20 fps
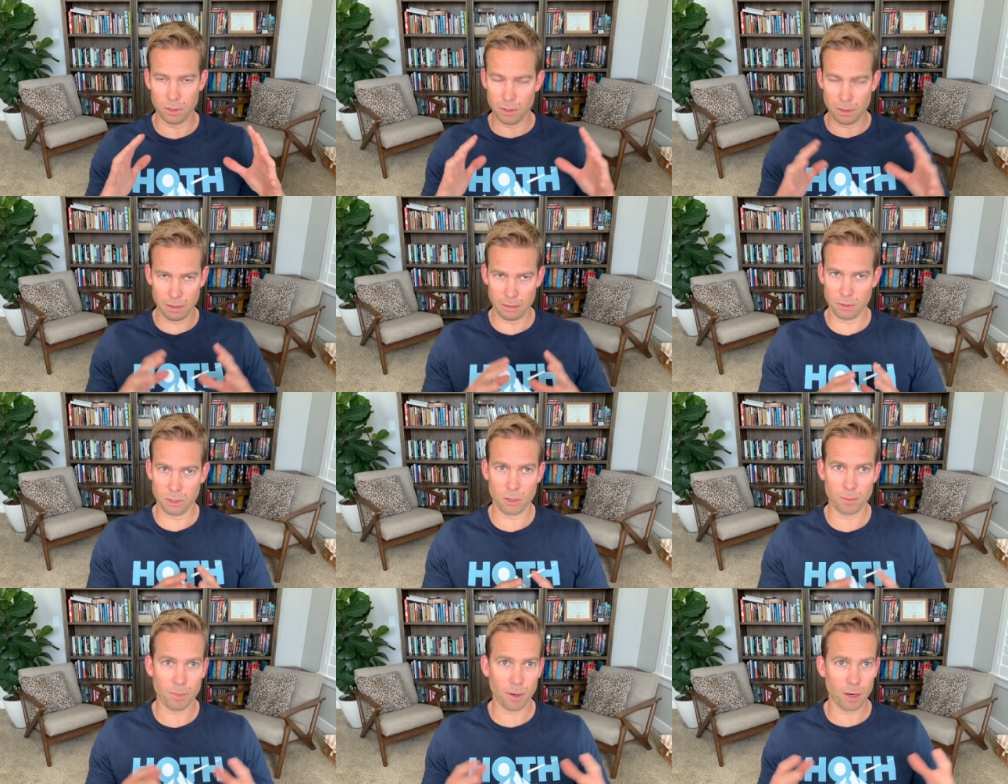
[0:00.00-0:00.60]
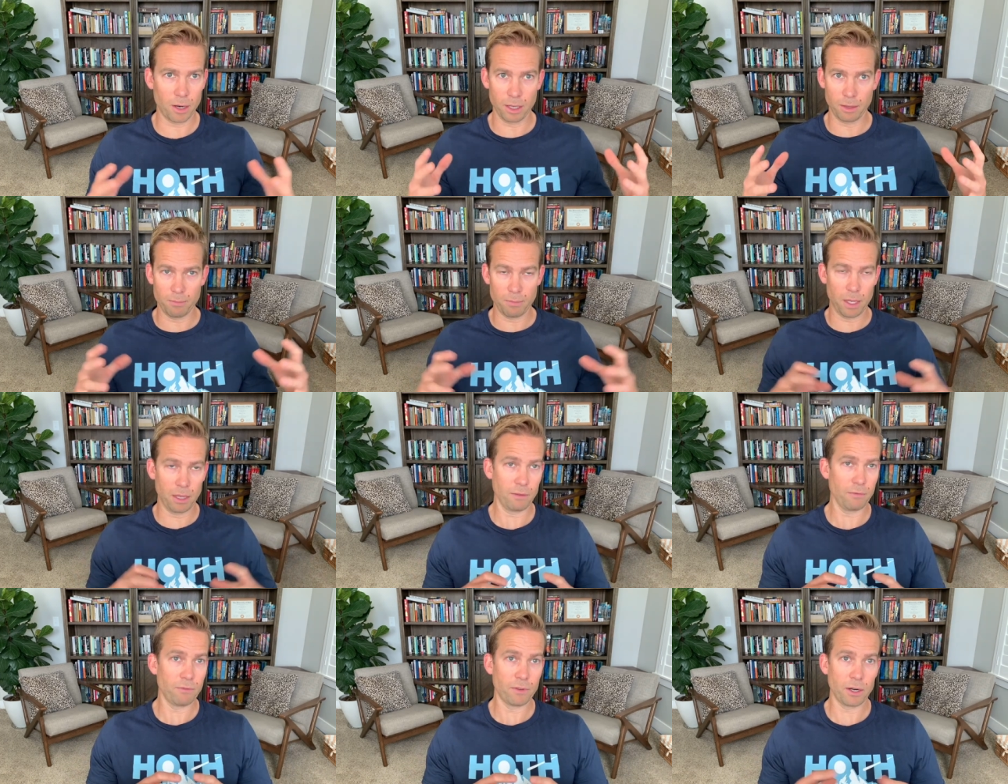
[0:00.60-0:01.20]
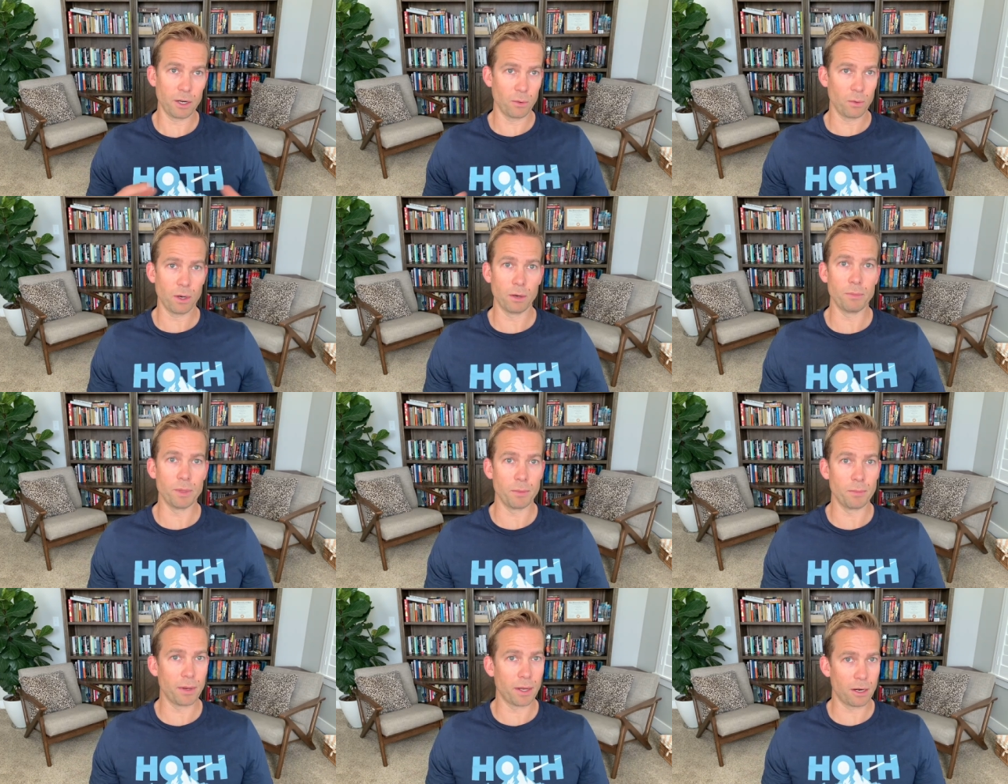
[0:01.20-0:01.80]
your party may very well
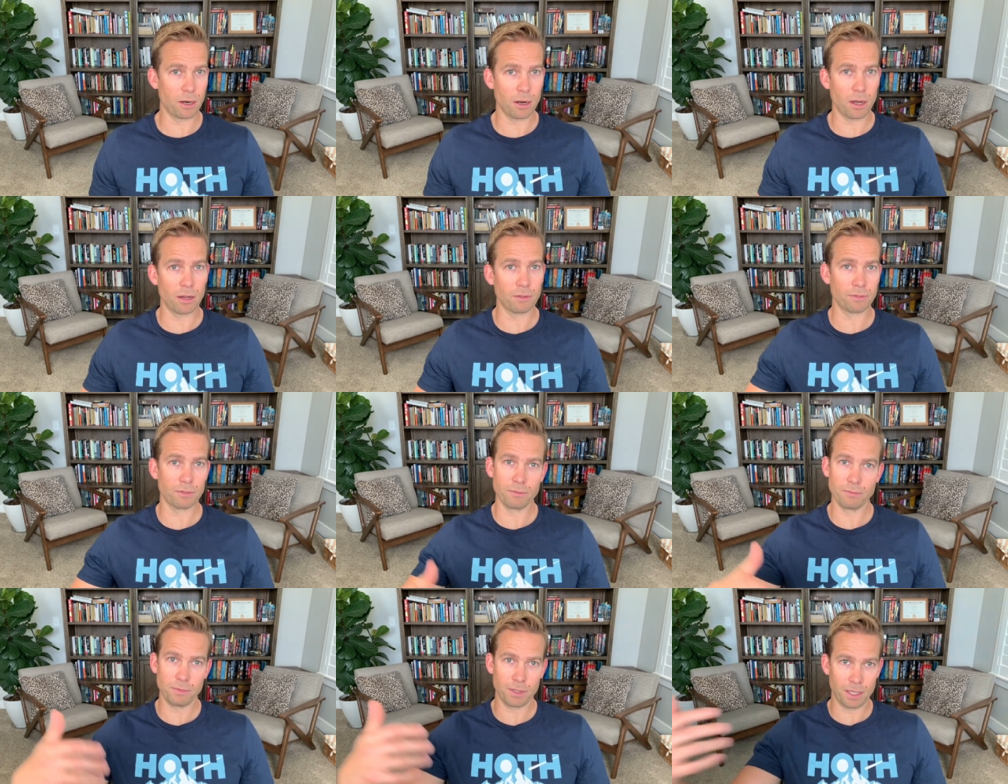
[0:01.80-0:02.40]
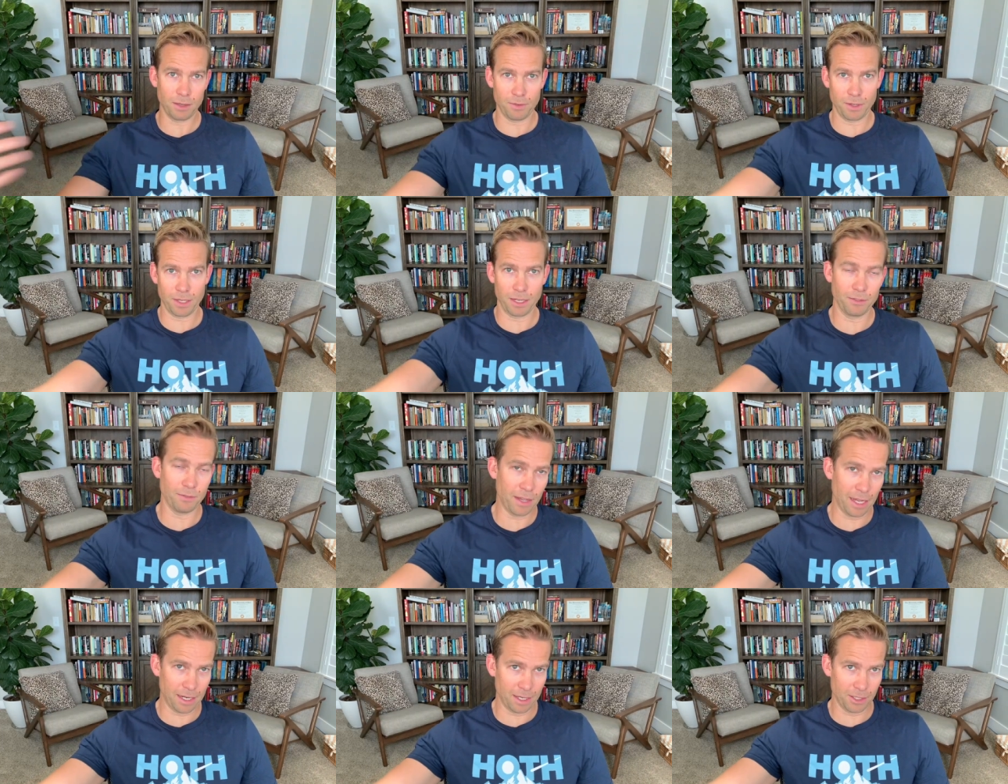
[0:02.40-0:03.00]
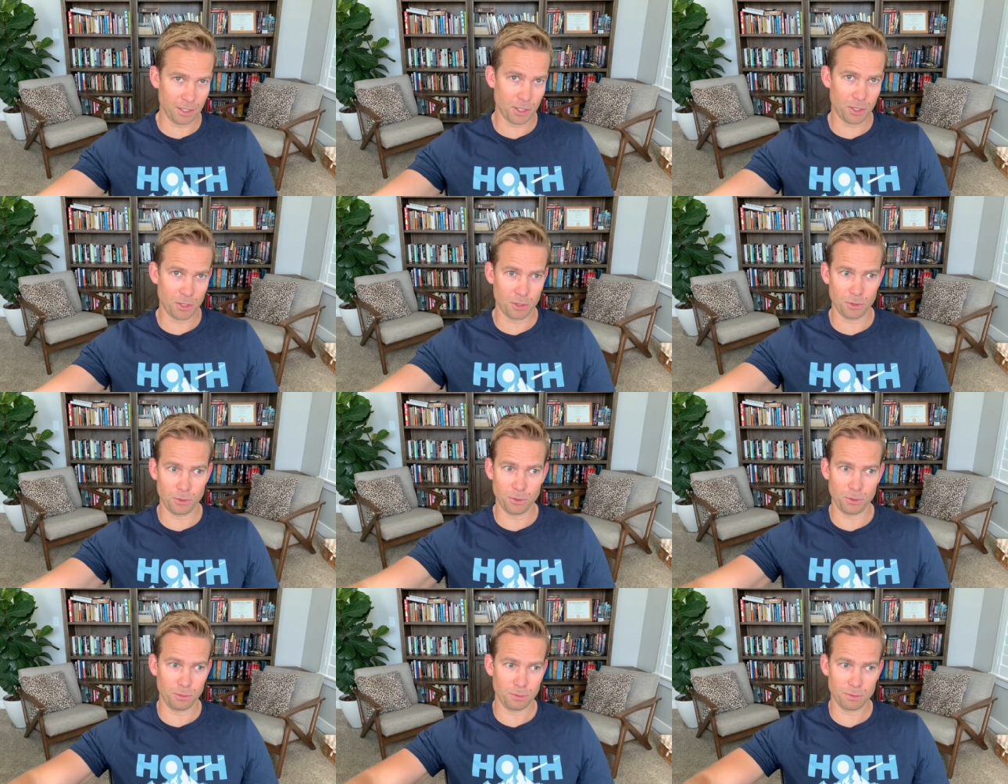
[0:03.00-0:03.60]
be better off giving advantage
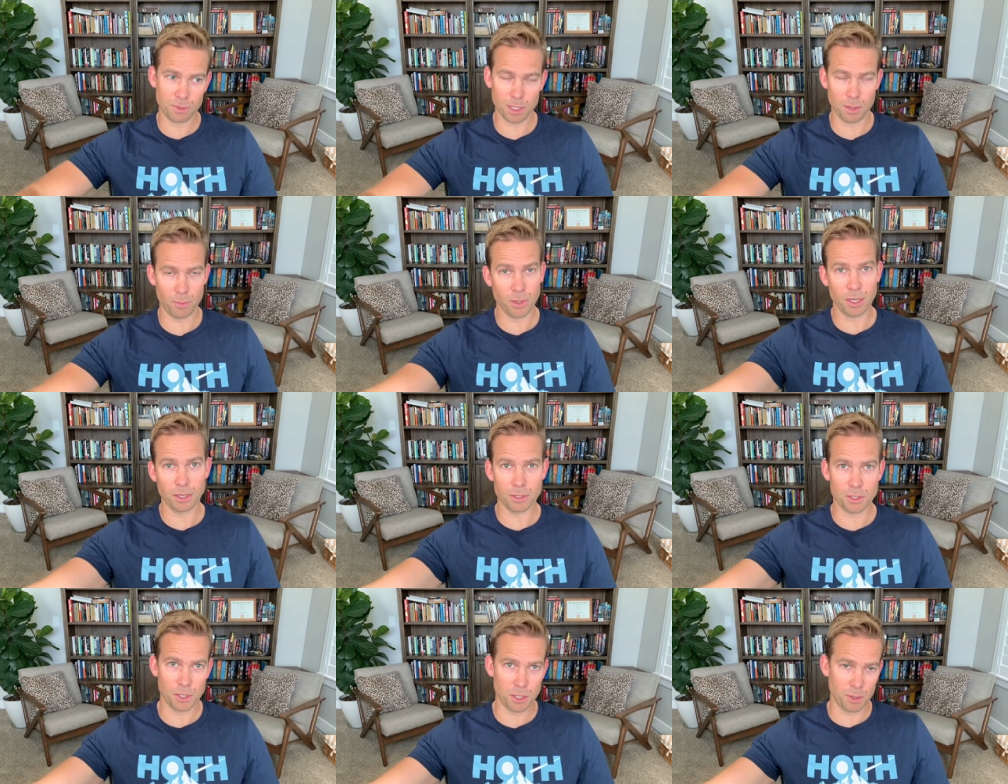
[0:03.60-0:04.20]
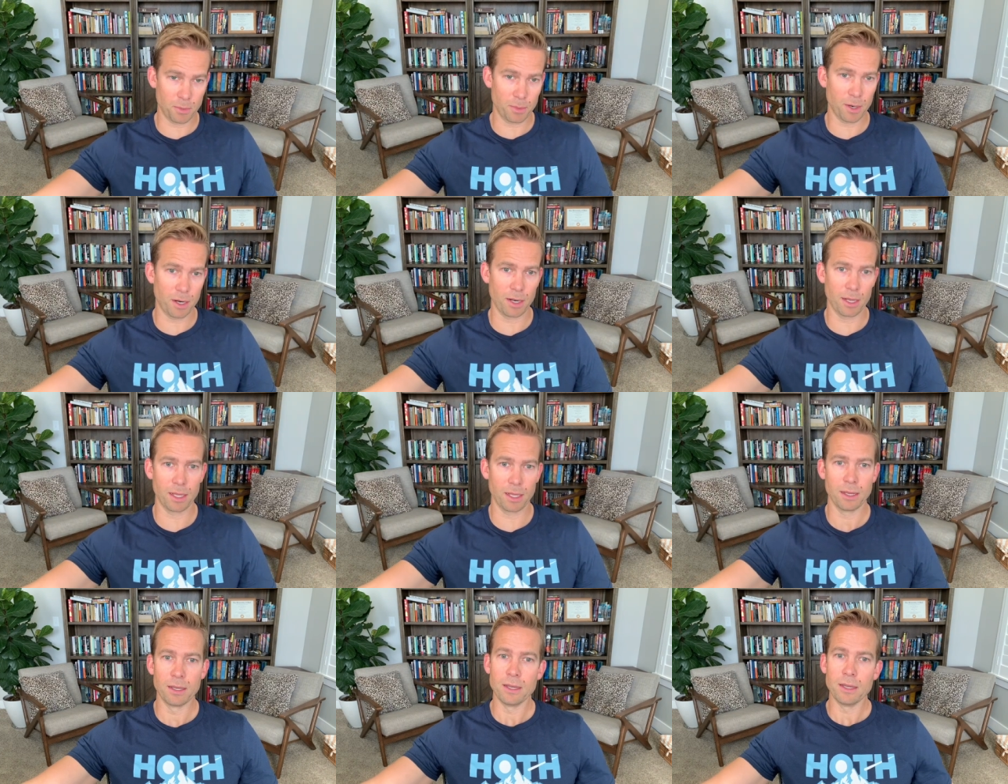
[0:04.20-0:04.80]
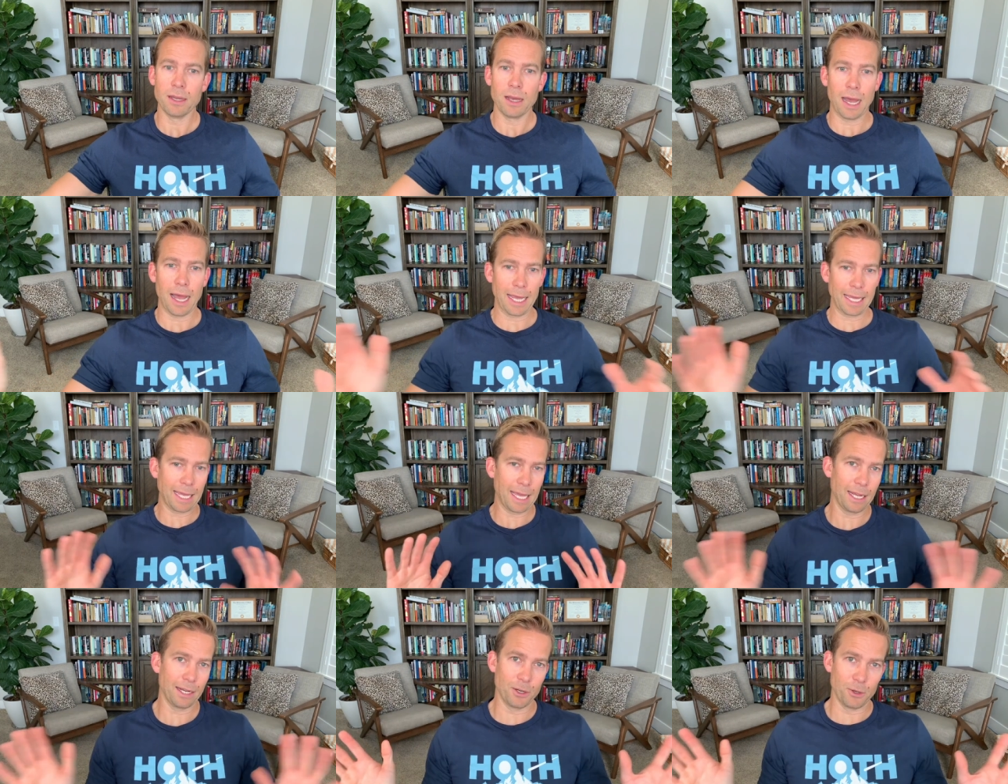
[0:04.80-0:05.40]
to someone else in your party. I
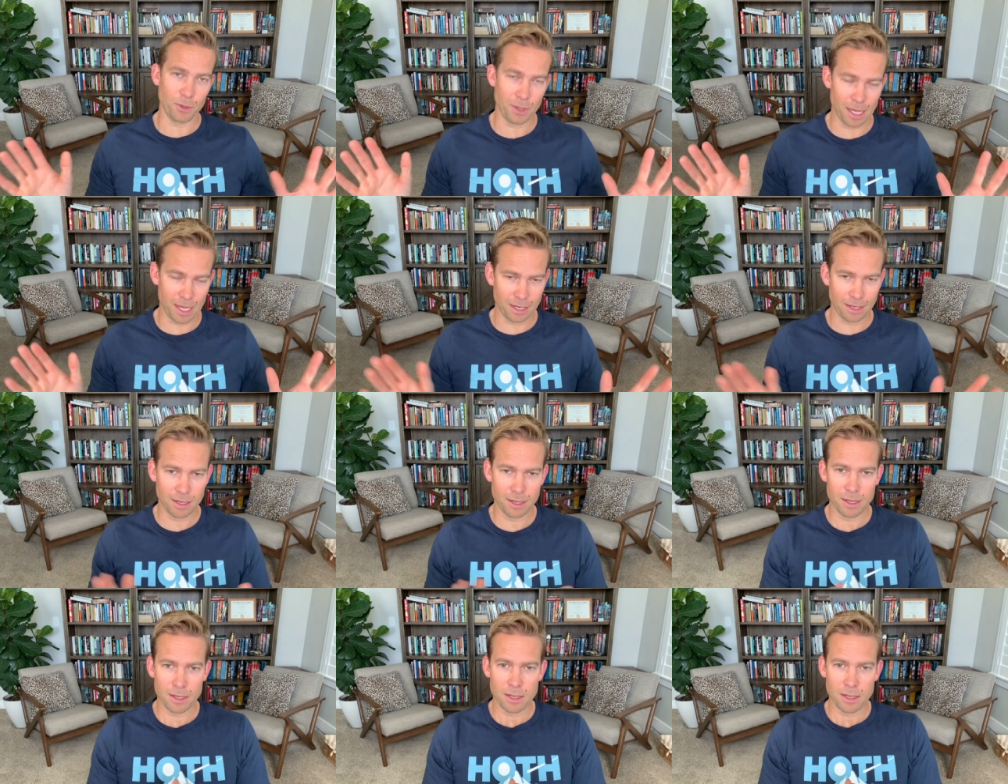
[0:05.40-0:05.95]
can't know that.